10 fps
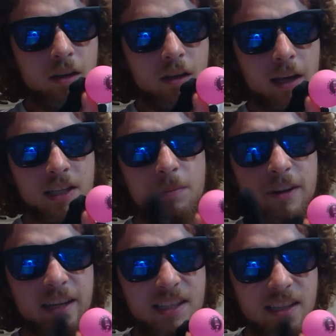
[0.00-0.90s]

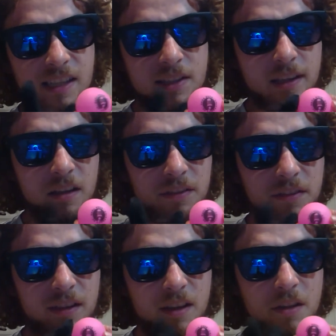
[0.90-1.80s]
experiencing
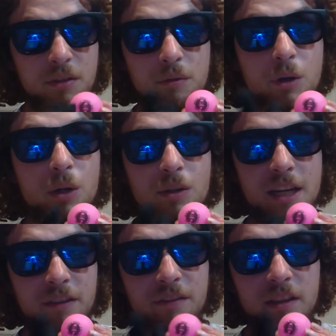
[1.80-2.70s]
itself through
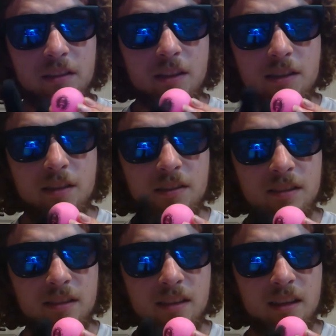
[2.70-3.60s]
different filters.
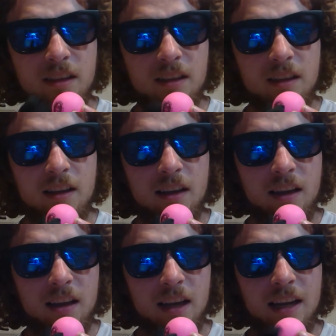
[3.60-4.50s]

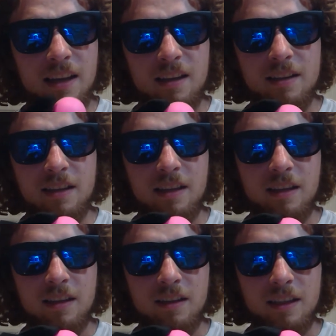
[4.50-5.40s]
And
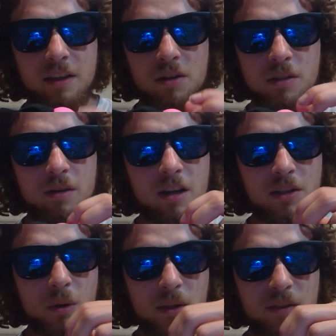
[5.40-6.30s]
it goes through all
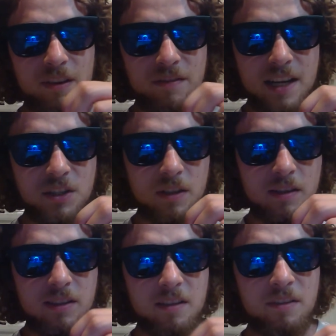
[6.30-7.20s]
sorts of
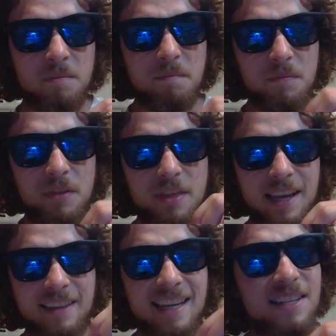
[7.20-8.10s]
adventures and
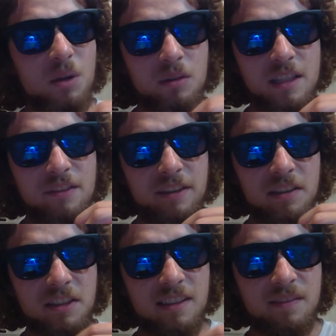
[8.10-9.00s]
thinking that it's only the
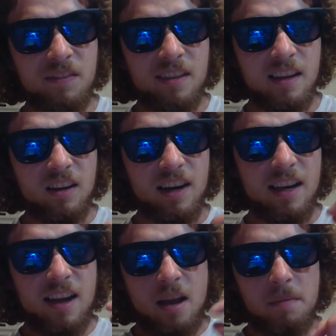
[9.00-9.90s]
filter, right?
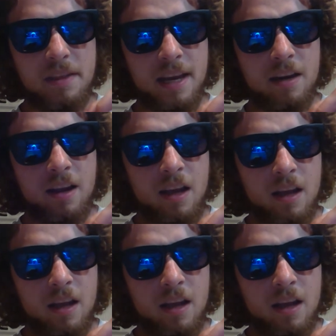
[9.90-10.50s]
But then